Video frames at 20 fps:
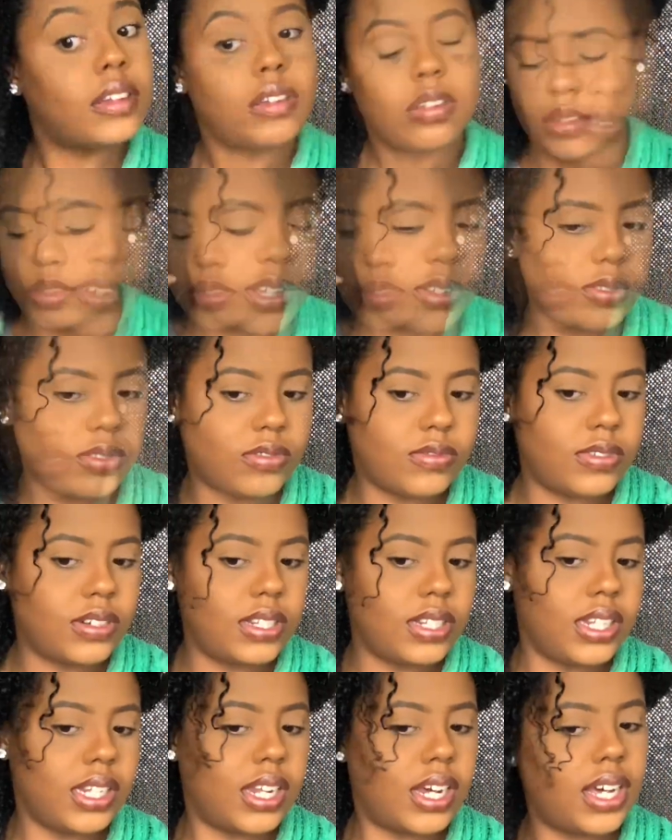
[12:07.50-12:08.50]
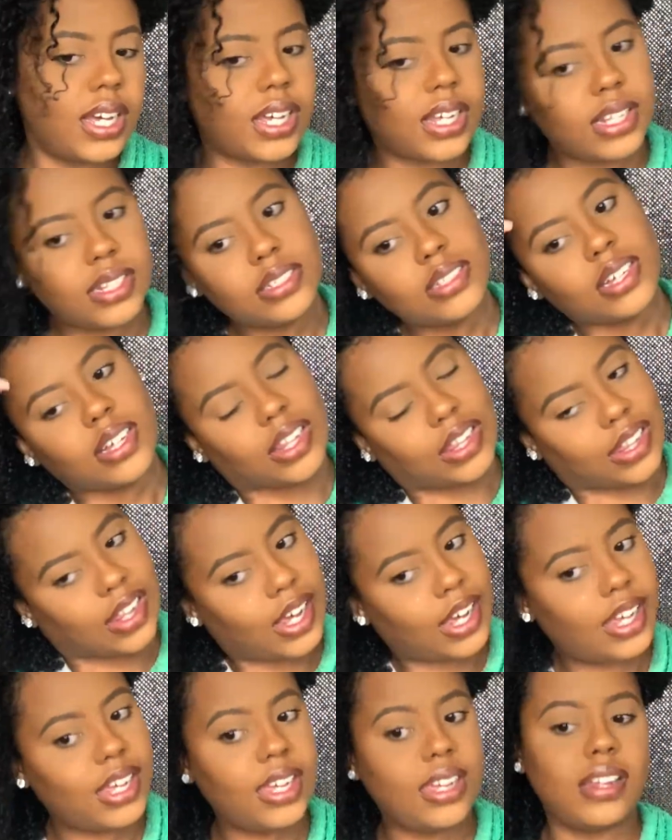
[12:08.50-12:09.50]
feels really nice and
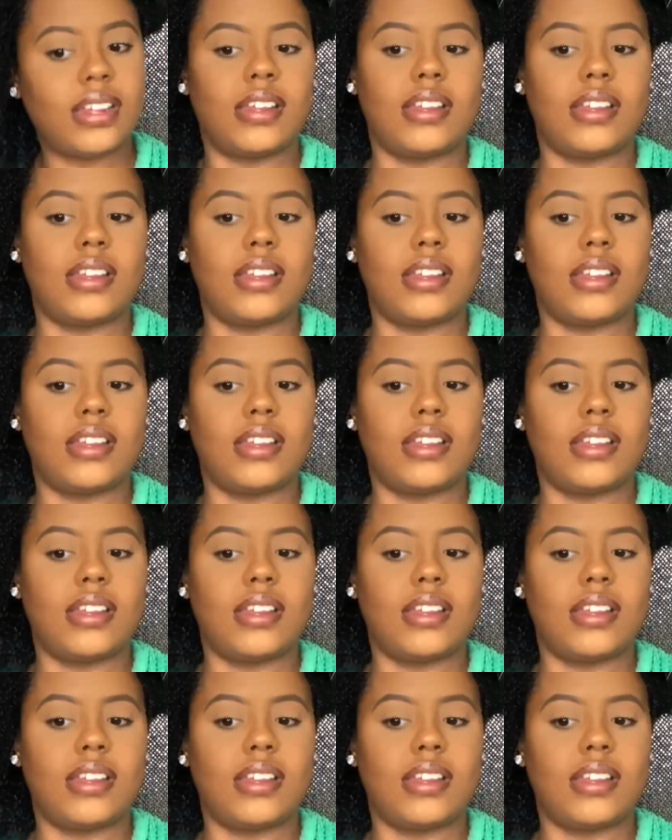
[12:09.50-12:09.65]
light.